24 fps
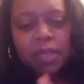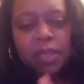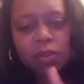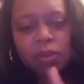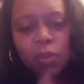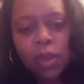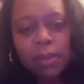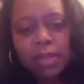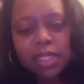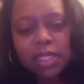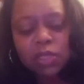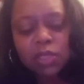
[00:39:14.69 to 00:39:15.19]
But
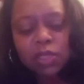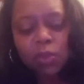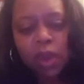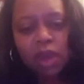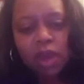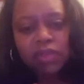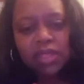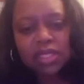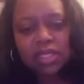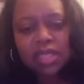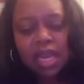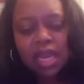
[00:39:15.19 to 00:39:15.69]
women's
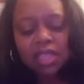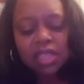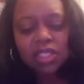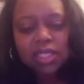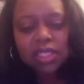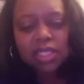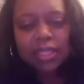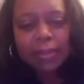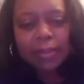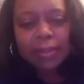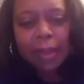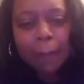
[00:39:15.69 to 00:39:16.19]
wealth is
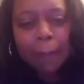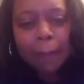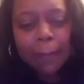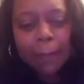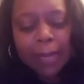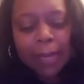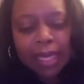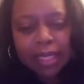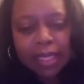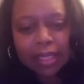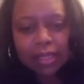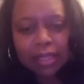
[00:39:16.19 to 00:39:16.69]
not just about
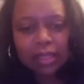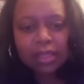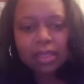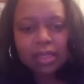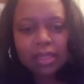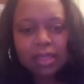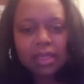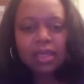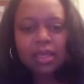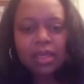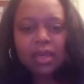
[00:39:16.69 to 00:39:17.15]
money.